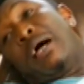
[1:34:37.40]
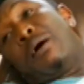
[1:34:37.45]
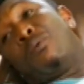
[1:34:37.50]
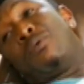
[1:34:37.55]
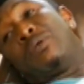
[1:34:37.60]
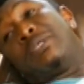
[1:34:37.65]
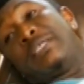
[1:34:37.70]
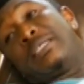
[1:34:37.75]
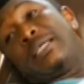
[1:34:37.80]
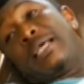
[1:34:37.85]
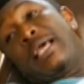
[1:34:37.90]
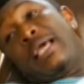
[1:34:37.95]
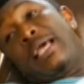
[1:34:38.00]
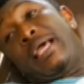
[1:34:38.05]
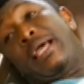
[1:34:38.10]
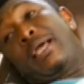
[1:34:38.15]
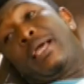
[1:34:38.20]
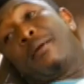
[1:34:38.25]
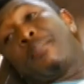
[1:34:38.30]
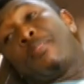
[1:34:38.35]
I would
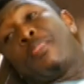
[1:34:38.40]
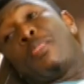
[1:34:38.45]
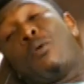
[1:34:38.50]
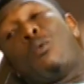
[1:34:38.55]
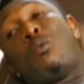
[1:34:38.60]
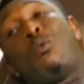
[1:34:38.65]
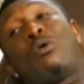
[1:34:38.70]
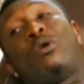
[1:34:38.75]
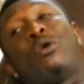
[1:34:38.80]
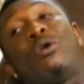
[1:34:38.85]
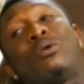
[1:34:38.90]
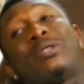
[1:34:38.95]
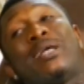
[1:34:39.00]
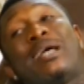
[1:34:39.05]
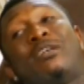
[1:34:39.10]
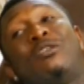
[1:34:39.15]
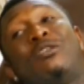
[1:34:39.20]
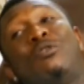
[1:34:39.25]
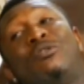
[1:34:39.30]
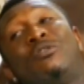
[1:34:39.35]
say, one knot
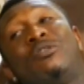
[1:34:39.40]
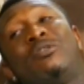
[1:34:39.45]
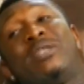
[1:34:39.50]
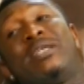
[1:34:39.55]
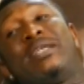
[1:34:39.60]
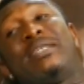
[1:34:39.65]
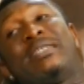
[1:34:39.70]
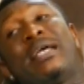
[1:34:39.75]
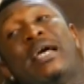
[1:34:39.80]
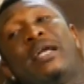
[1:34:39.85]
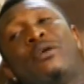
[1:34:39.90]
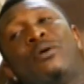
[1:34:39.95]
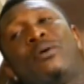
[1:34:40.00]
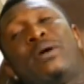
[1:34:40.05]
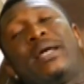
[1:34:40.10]
has loosened inside your